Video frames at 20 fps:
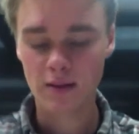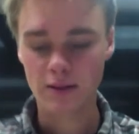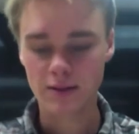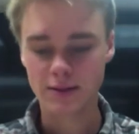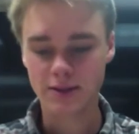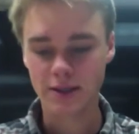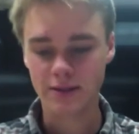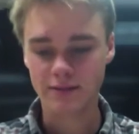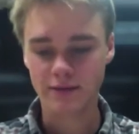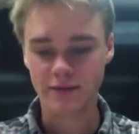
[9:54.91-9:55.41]

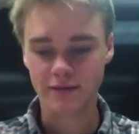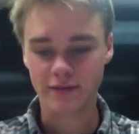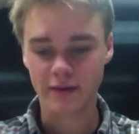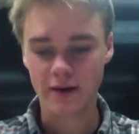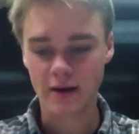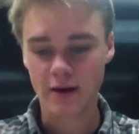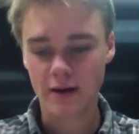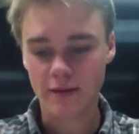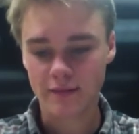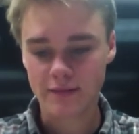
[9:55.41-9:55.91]
Chapter
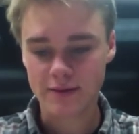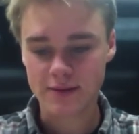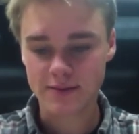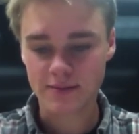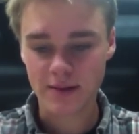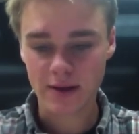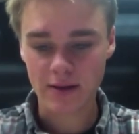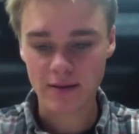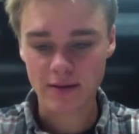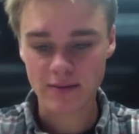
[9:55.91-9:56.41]
5 is
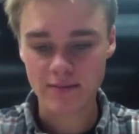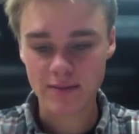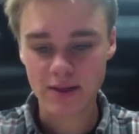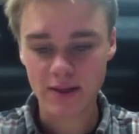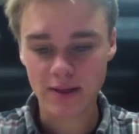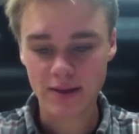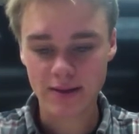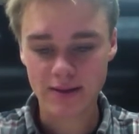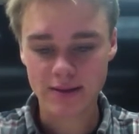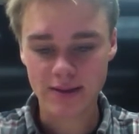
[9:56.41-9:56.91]
about the
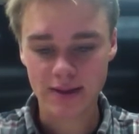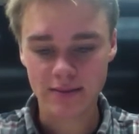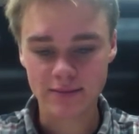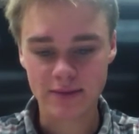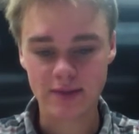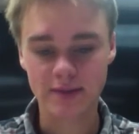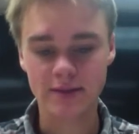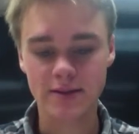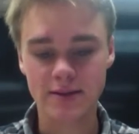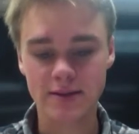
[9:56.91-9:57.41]
media attempt
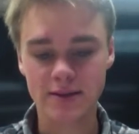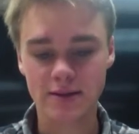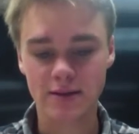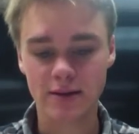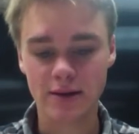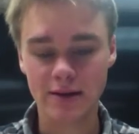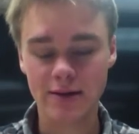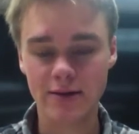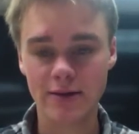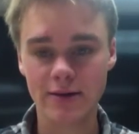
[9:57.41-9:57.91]
to
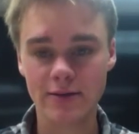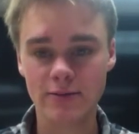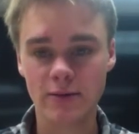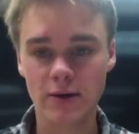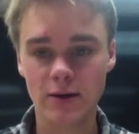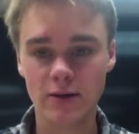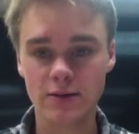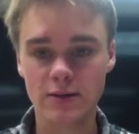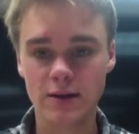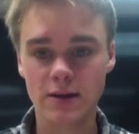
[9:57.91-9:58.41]
discredit
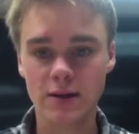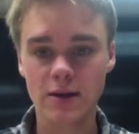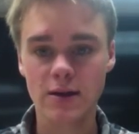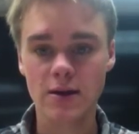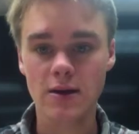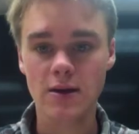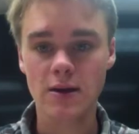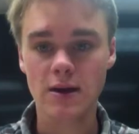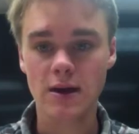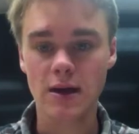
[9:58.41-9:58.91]
Greenwald
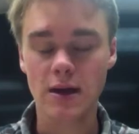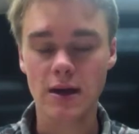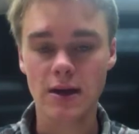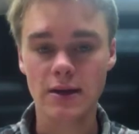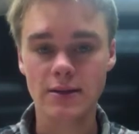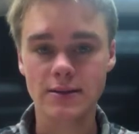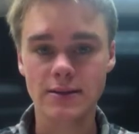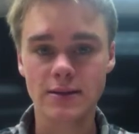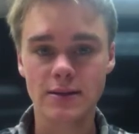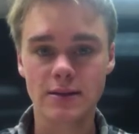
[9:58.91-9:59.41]
and